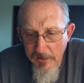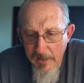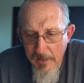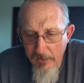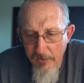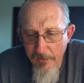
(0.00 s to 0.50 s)

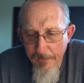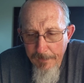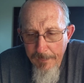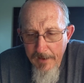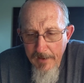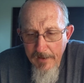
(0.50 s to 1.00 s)
gathered,
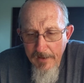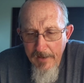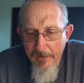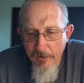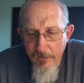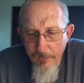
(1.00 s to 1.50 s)

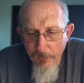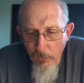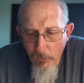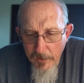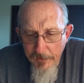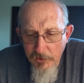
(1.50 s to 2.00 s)
and they're
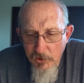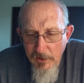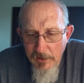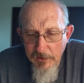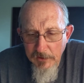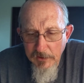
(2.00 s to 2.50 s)
with
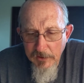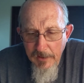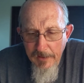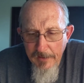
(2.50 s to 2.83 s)
Jesus,